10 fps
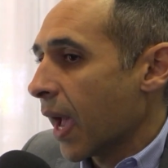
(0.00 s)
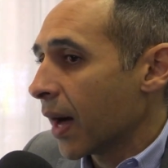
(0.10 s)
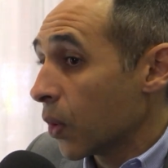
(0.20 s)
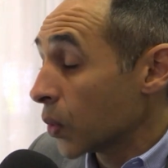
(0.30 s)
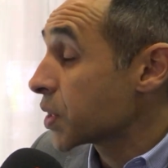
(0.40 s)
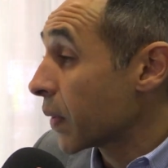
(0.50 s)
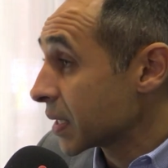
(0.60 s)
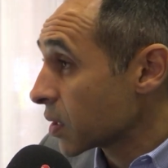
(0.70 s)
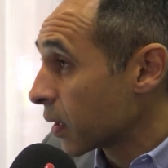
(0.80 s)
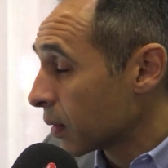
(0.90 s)
also
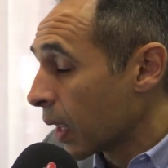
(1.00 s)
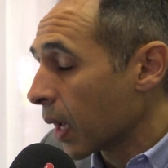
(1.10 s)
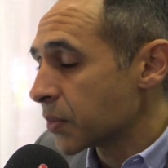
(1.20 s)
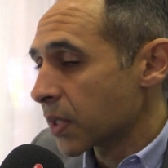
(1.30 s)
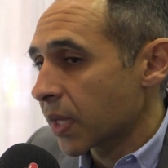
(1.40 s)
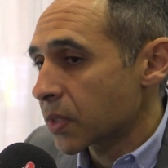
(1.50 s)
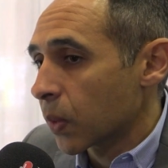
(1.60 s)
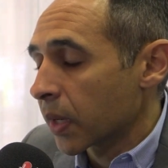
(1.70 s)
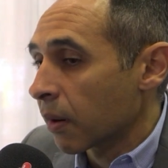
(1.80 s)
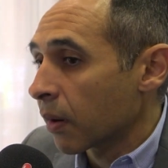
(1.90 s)
outside the lab. So that's
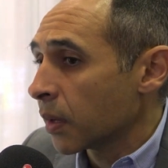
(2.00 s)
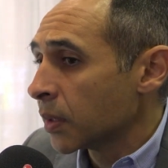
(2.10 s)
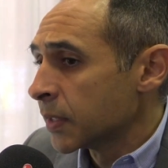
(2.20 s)
one area.